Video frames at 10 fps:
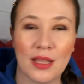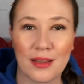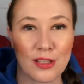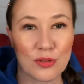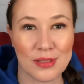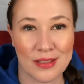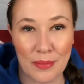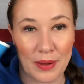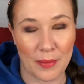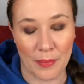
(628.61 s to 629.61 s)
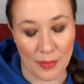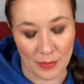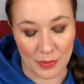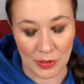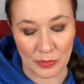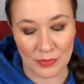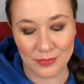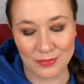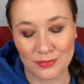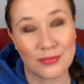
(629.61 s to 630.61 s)
This was my, my mom
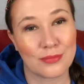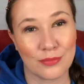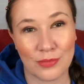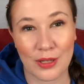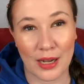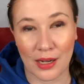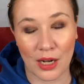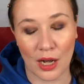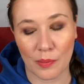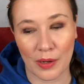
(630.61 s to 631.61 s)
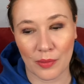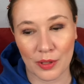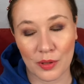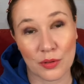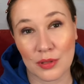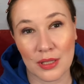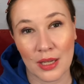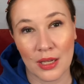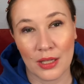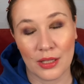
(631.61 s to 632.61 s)
got caught by one of those
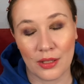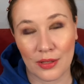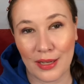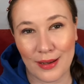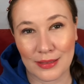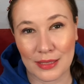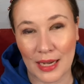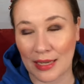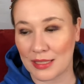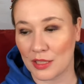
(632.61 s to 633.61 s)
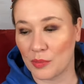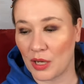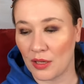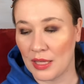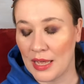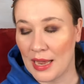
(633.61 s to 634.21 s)
little kiosk guys in the mall.